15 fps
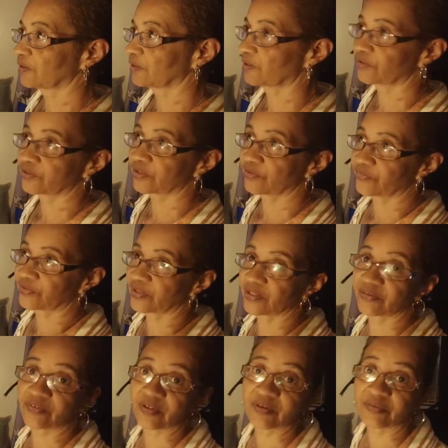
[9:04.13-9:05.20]
her stuff are like
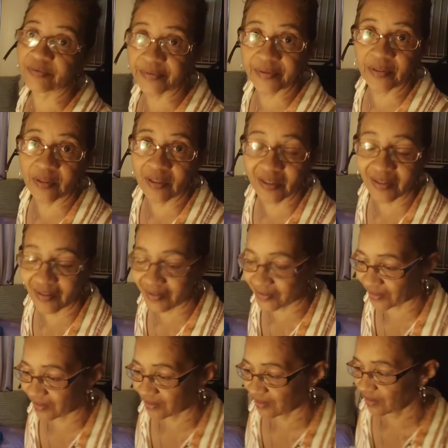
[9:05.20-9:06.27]
sacred.
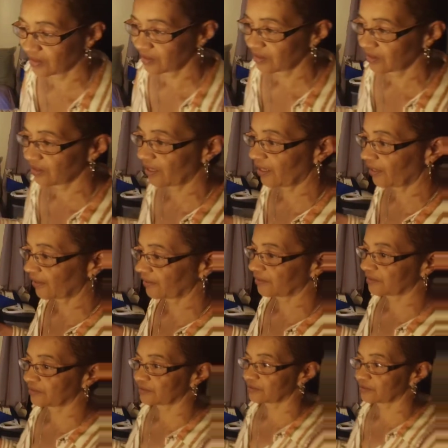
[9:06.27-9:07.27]
Okay. And